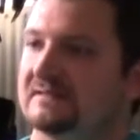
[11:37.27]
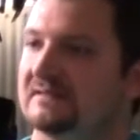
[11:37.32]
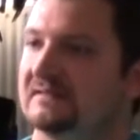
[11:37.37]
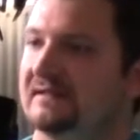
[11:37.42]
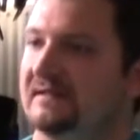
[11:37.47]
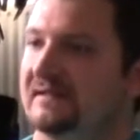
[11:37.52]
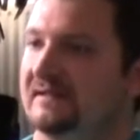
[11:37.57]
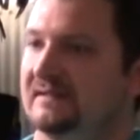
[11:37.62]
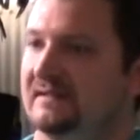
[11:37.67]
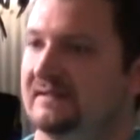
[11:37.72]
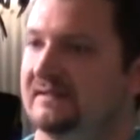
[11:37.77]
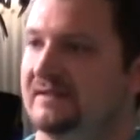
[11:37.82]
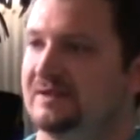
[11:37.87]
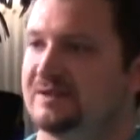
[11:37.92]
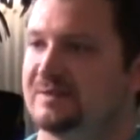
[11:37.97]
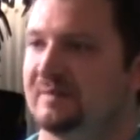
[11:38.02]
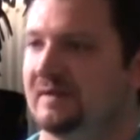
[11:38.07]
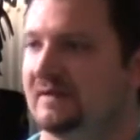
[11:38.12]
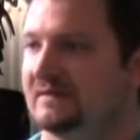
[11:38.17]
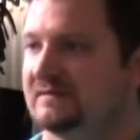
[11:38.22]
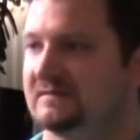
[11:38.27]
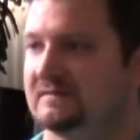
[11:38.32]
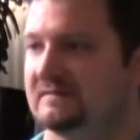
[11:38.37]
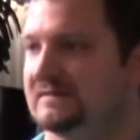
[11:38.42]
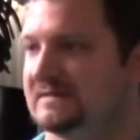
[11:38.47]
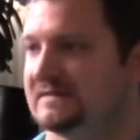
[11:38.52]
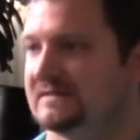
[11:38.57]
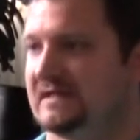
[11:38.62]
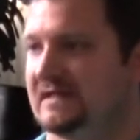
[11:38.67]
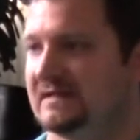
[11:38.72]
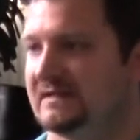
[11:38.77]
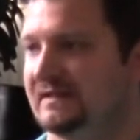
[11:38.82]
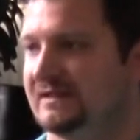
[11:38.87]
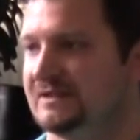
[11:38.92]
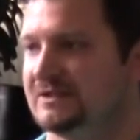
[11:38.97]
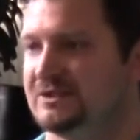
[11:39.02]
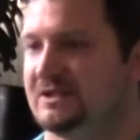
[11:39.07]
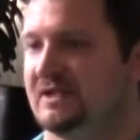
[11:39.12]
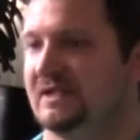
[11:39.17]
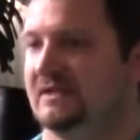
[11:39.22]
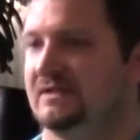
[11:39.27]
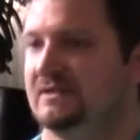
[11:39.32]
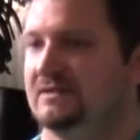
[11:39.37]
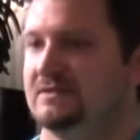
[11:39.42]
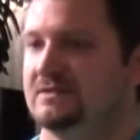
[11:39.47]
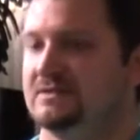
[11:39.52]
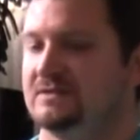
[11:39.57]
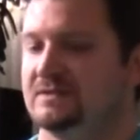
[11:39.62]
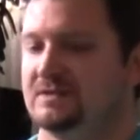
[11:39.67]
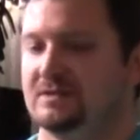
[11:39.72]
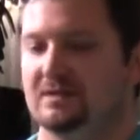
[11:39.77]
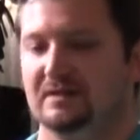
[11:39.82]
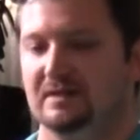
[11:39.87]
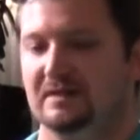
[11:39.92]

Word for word: They, they teach about stock exchange